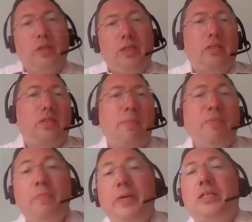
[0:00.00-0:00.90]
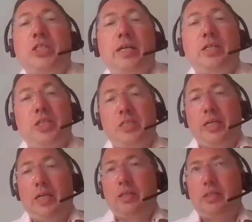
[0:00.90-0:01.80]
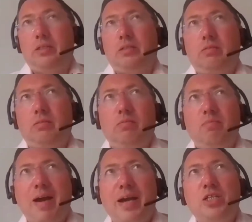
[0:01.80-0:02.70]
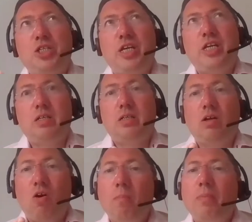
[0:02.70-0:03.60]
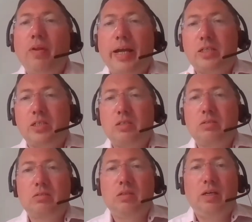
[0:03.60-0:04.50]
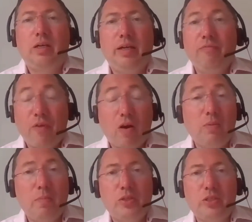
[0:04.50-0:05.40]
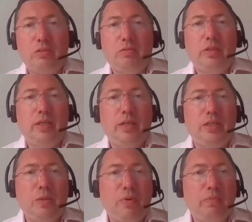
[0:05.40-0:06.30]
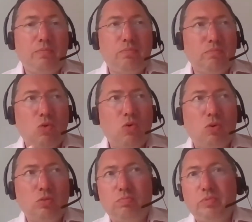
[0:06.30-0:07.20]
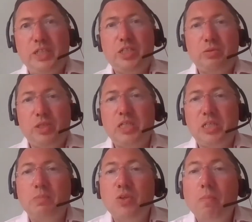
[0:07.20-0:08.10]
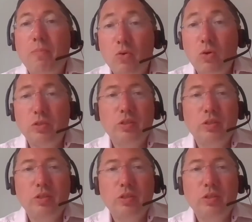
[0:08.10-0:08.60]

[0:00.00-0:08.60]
Some of the biggest challenges include managing a complex environment as you bring more digital systems on board,